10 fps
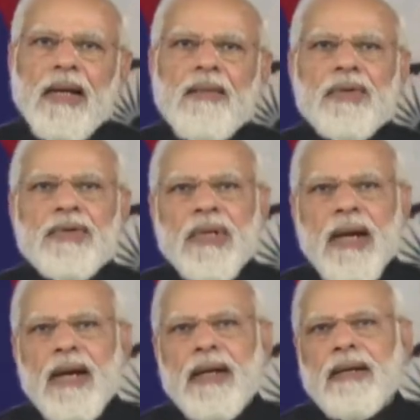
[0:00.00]
in our
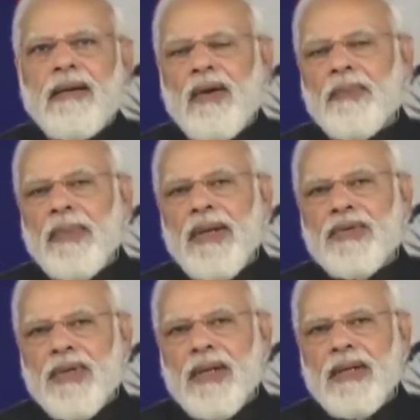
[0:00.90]
shared
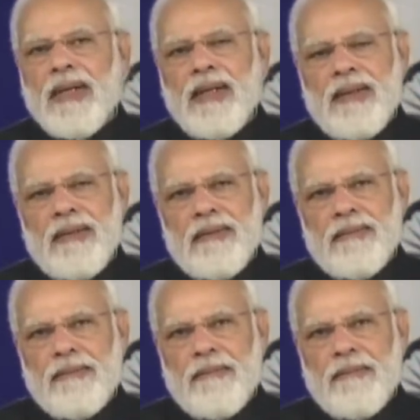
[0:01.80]
development journey,